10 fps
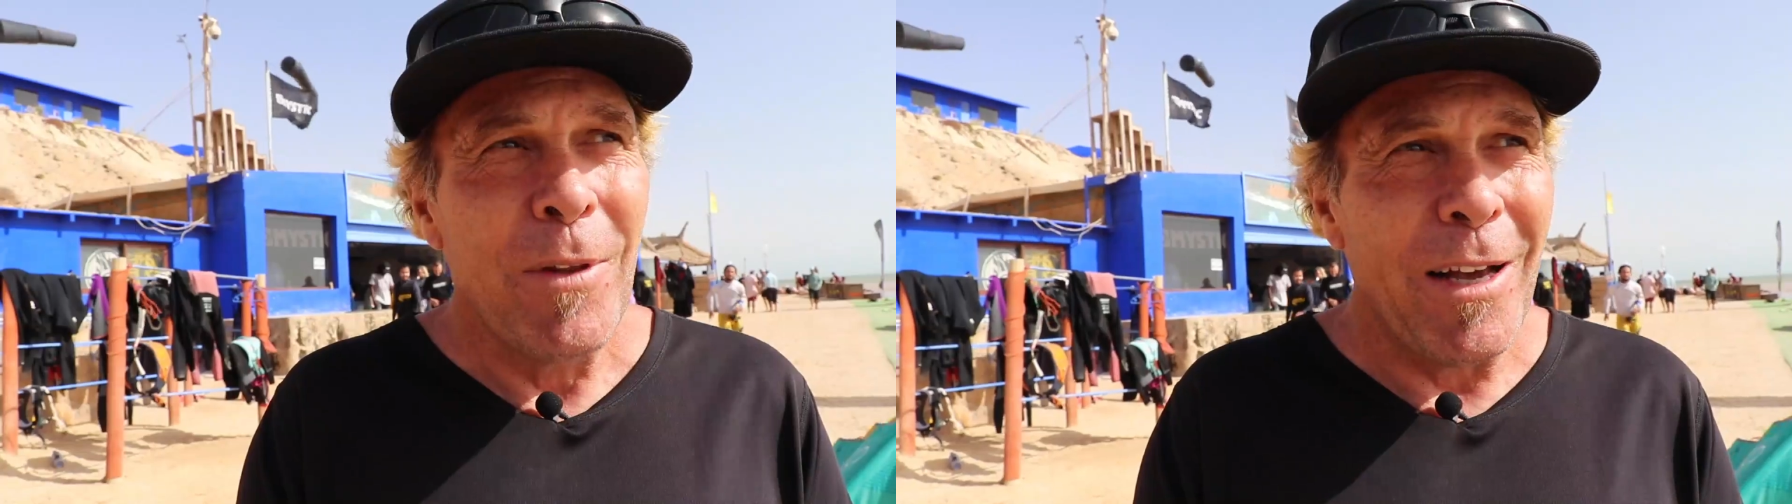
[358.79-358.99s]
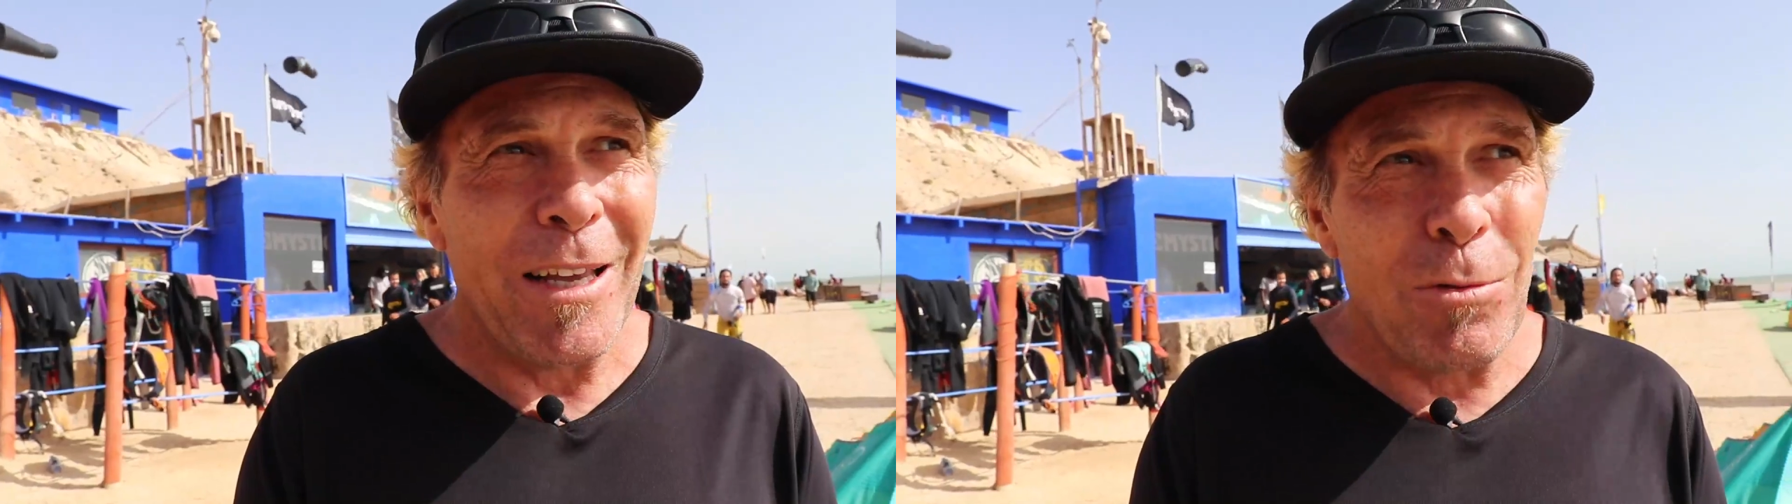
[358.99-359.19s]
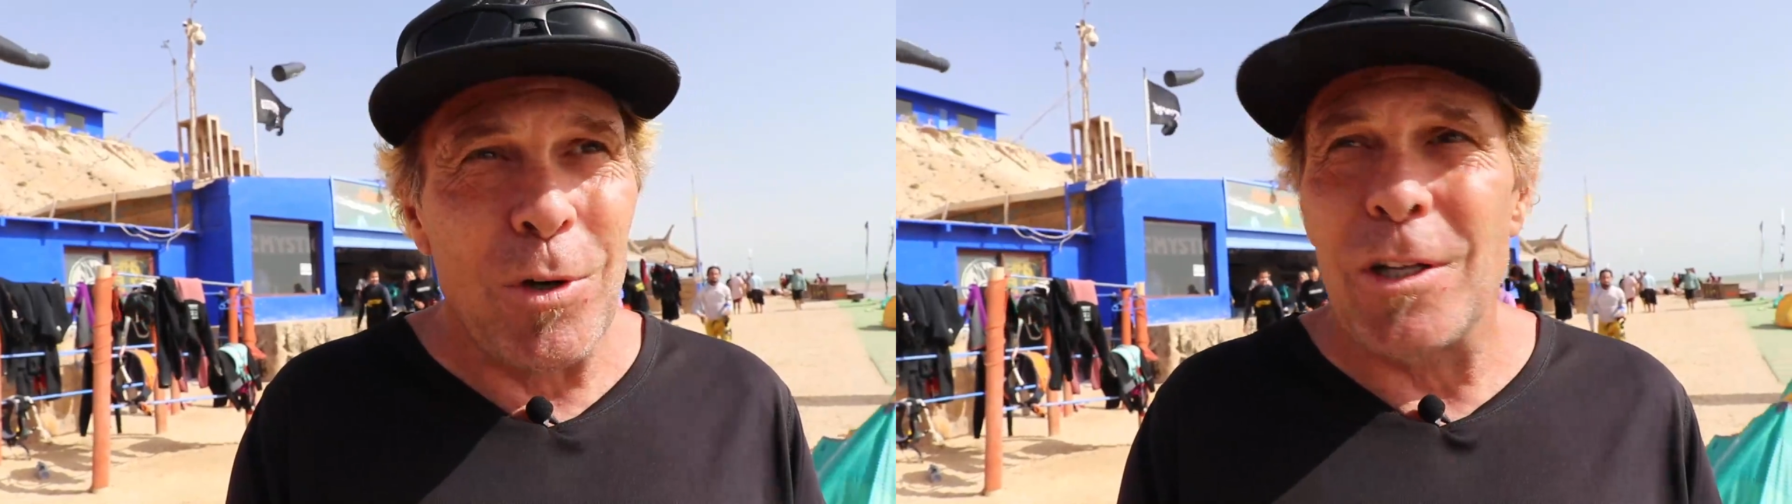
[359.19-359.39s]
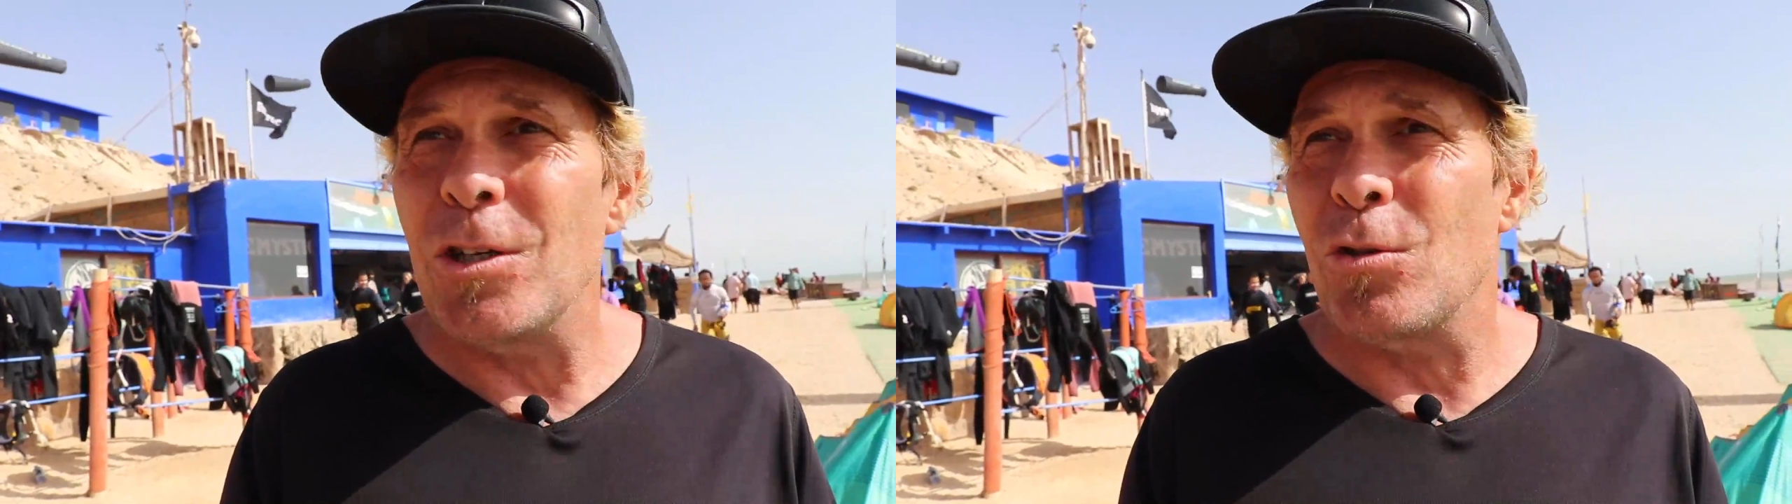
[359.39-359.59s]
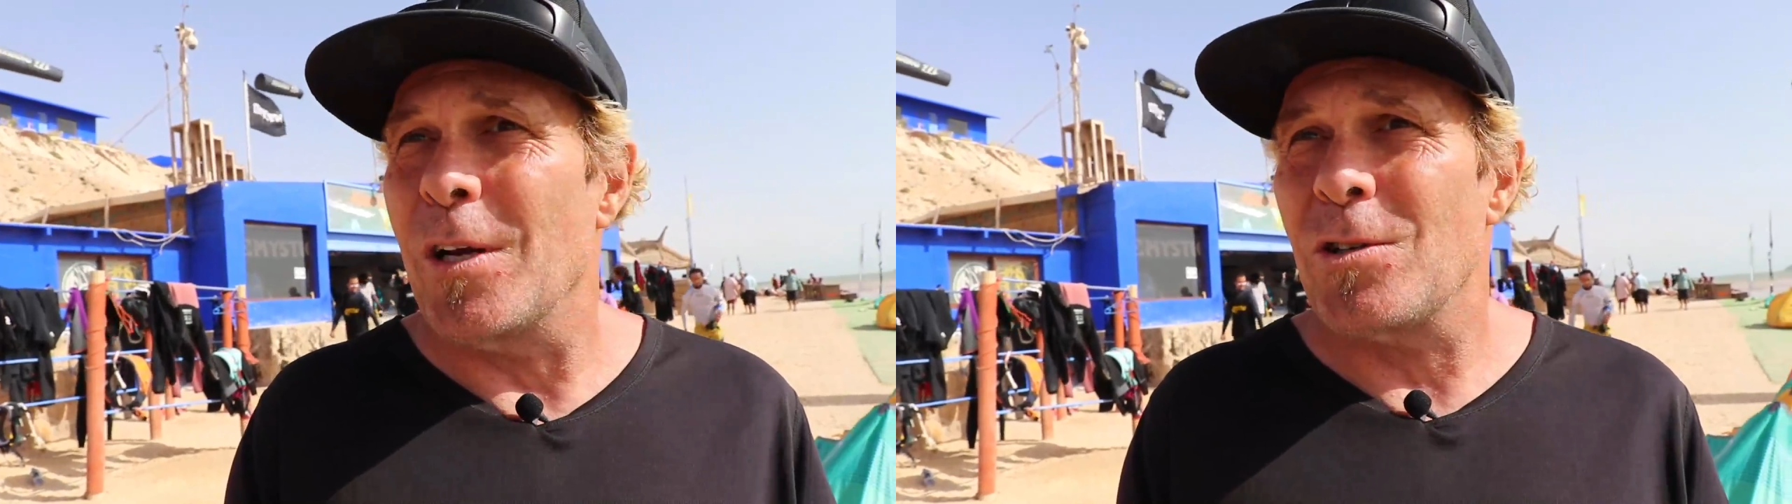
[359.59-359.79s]
it really
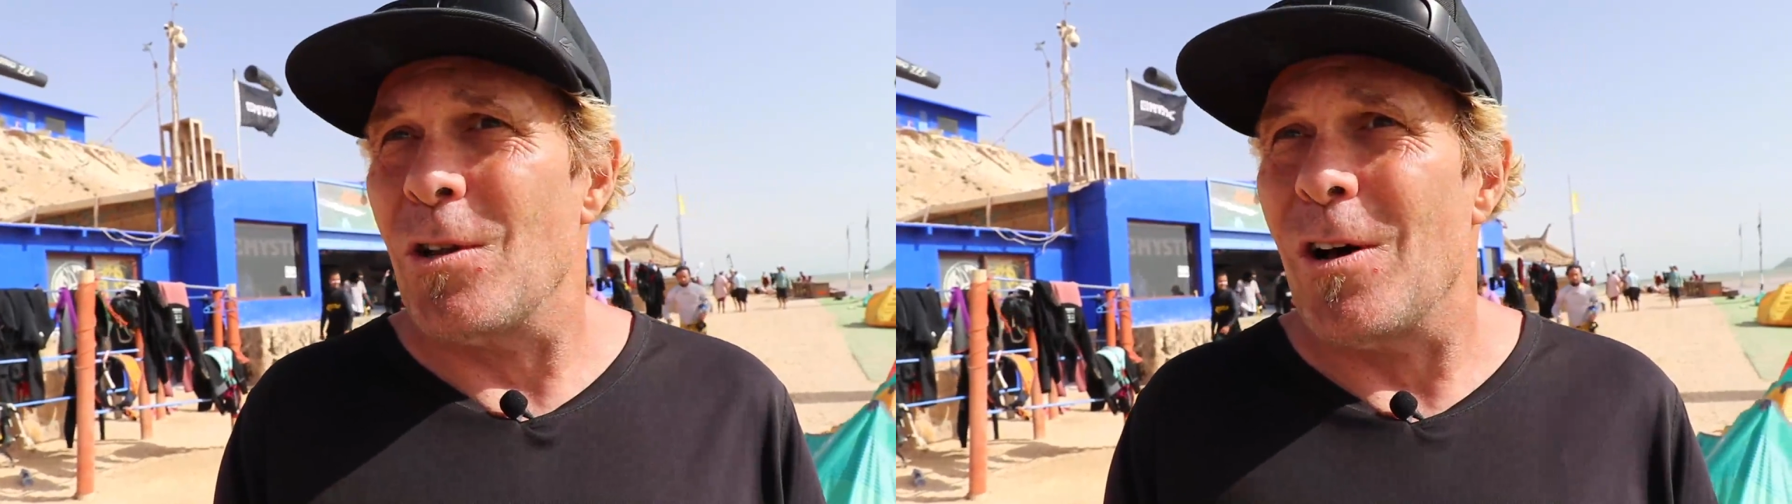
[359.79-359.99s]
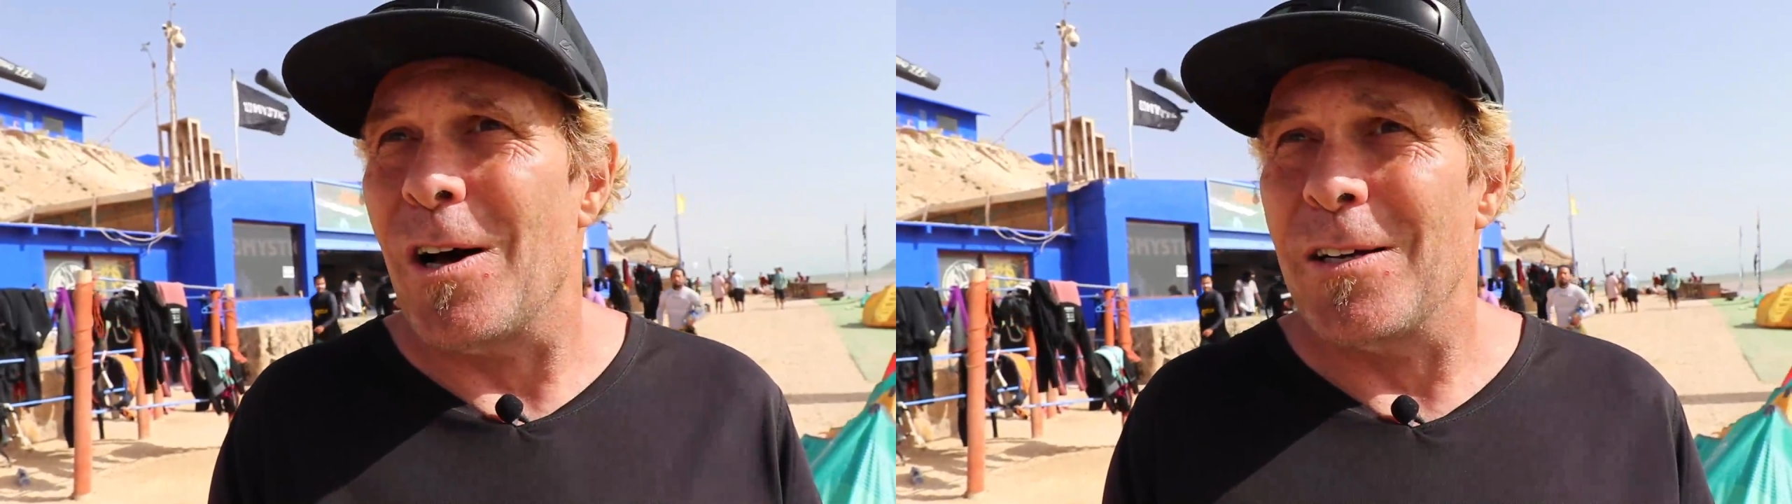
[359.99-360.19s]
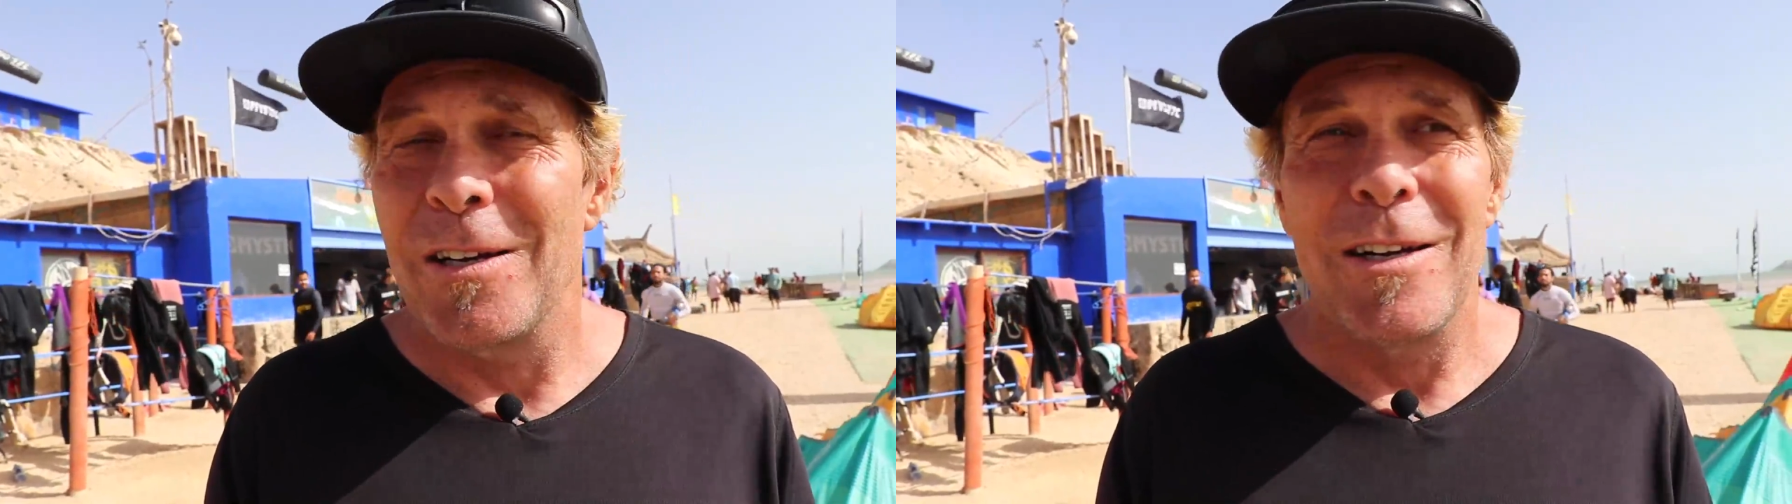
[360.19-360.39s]
shrinks a lot,